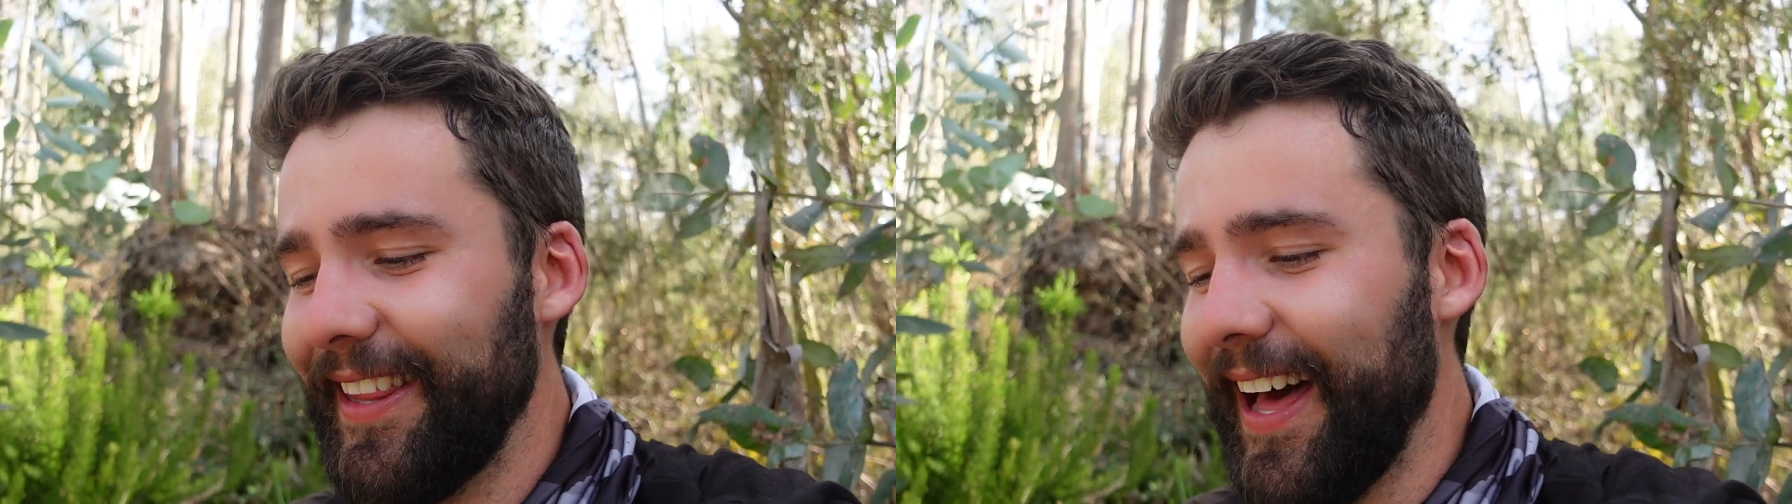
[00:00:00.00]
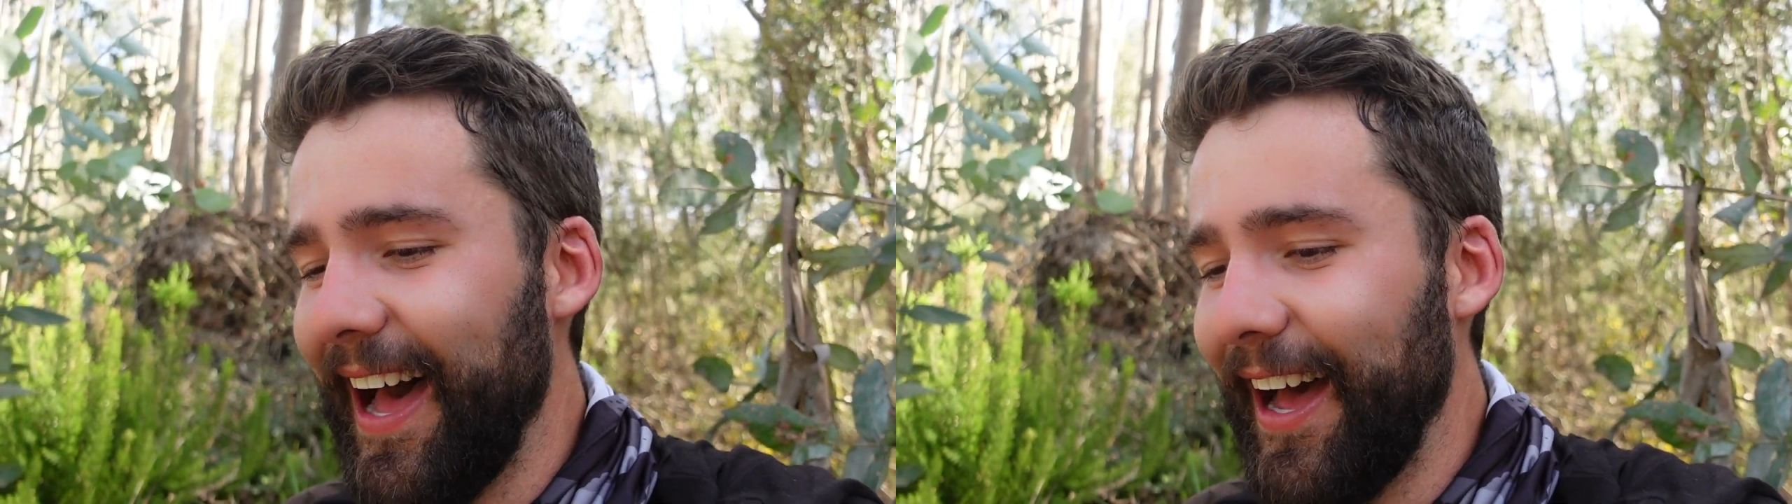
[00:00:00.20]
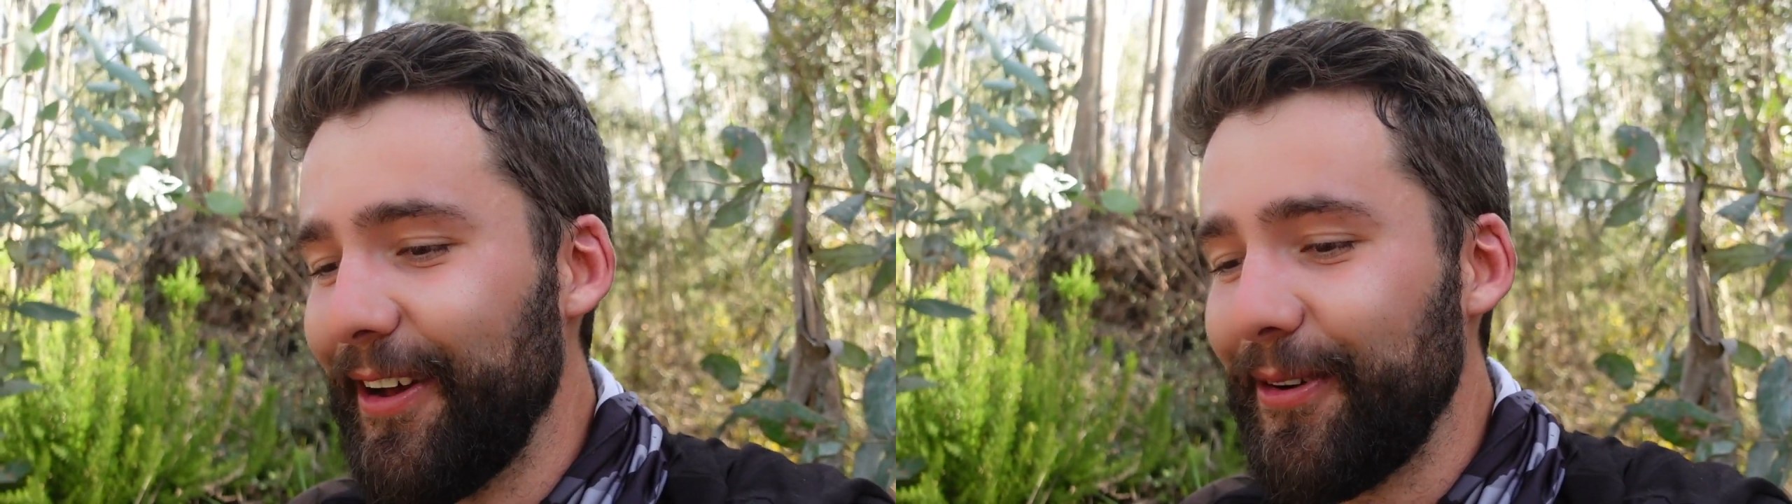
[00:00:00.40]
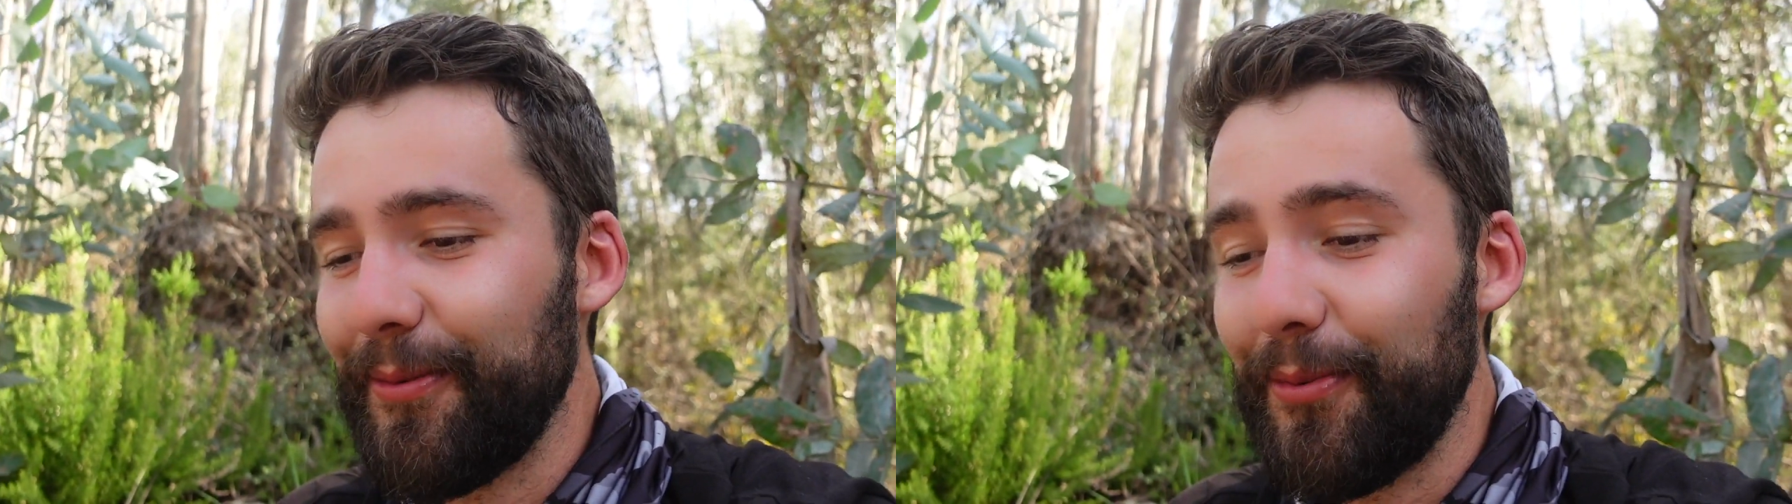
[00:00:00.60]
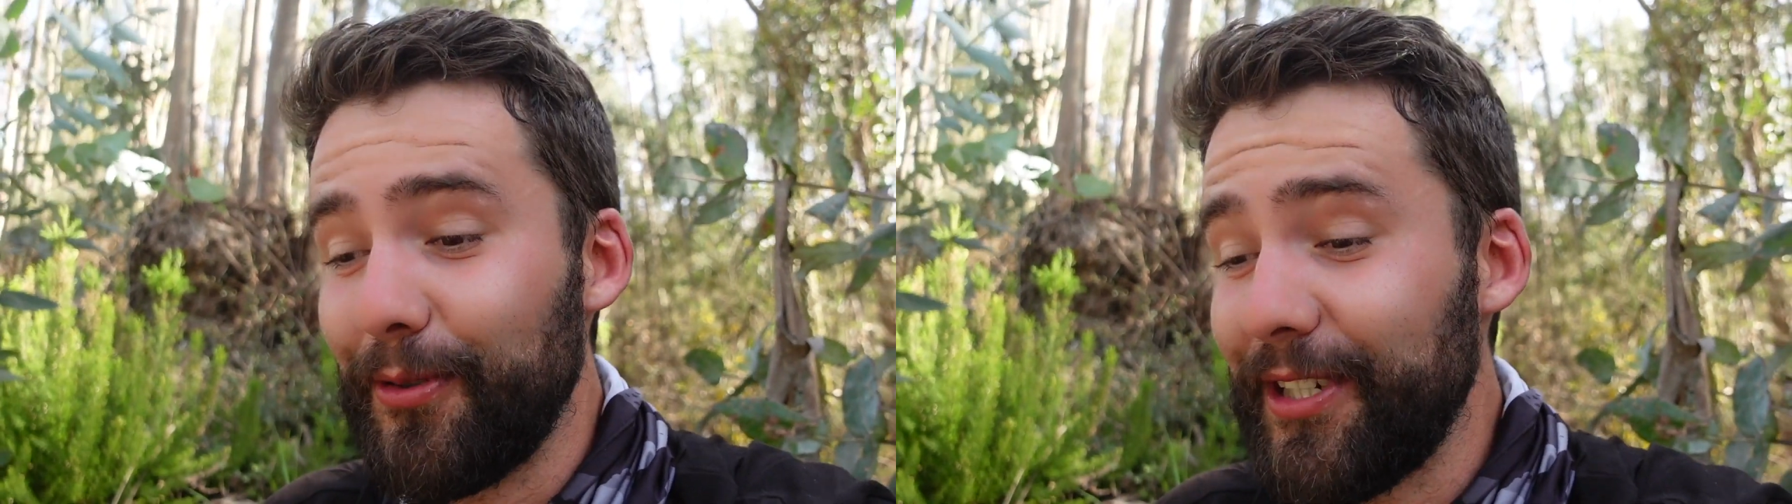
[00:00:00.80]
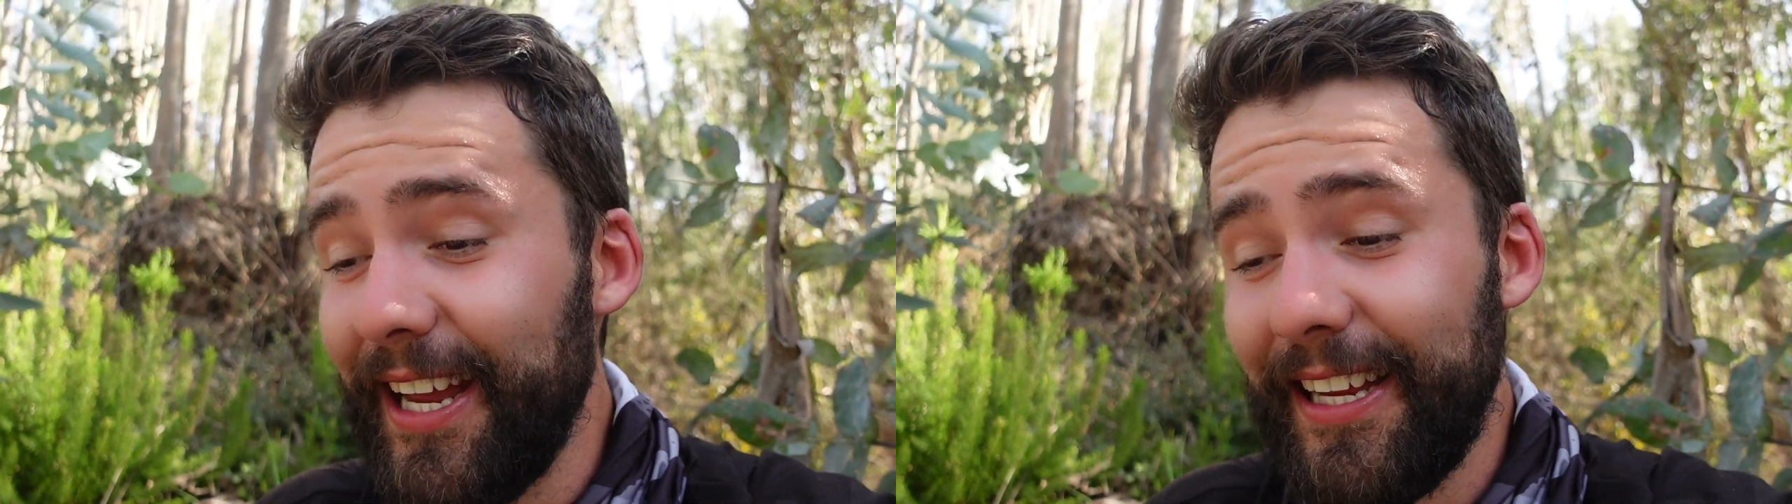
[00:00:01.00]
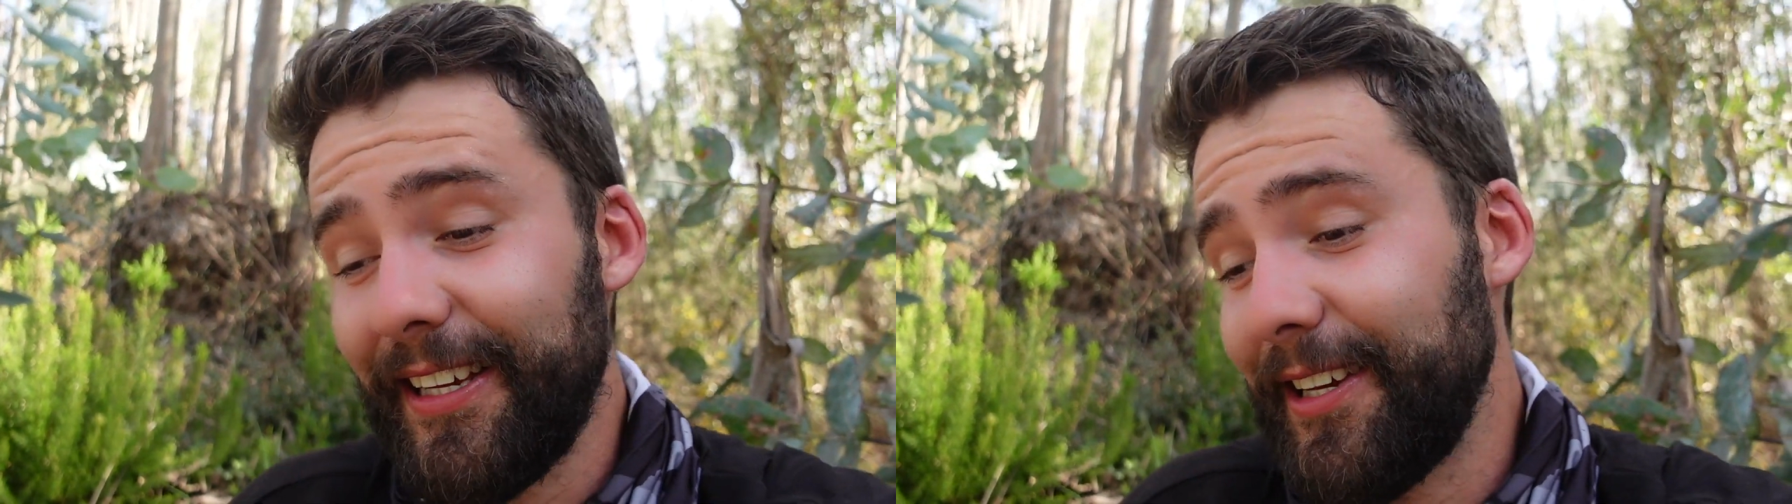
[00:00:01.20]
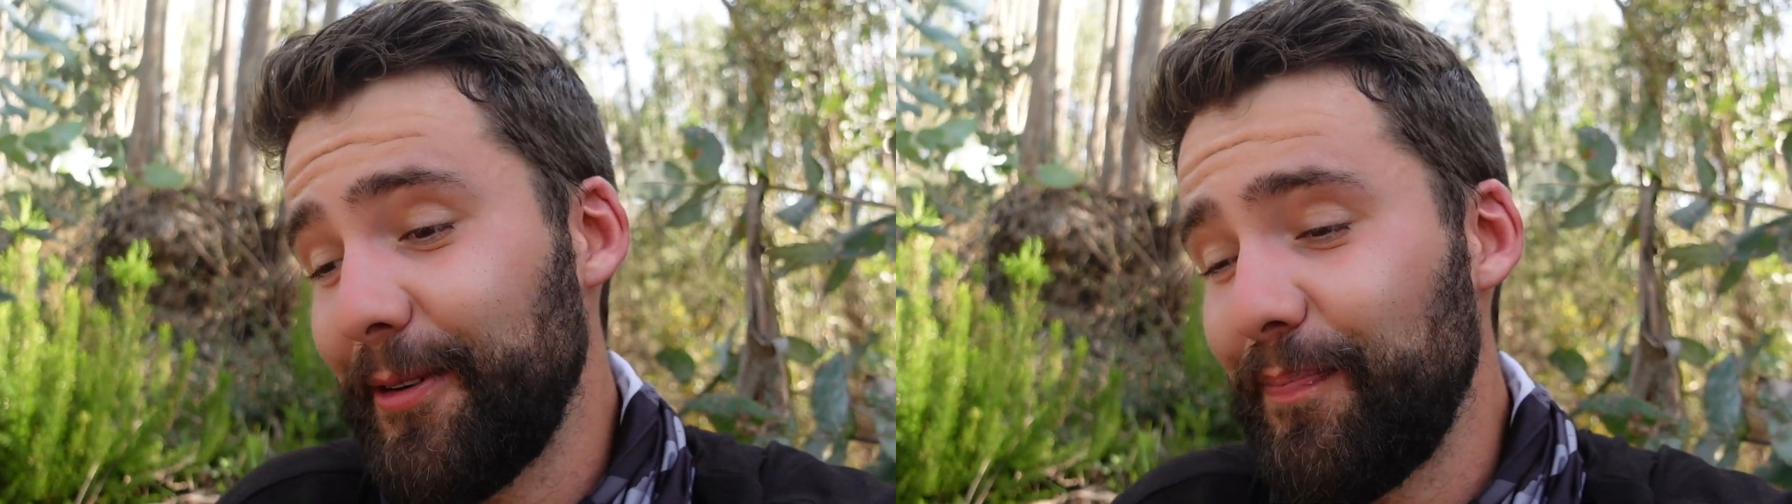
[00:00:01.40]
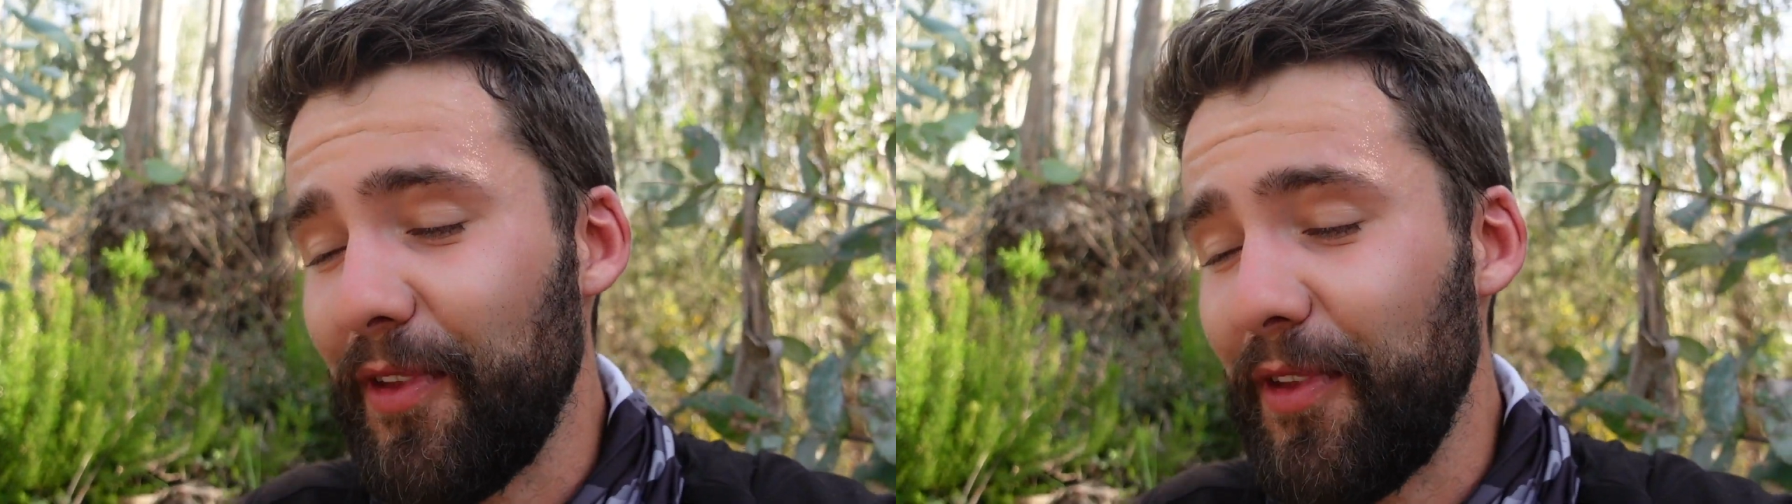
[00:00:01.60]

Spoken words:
that will take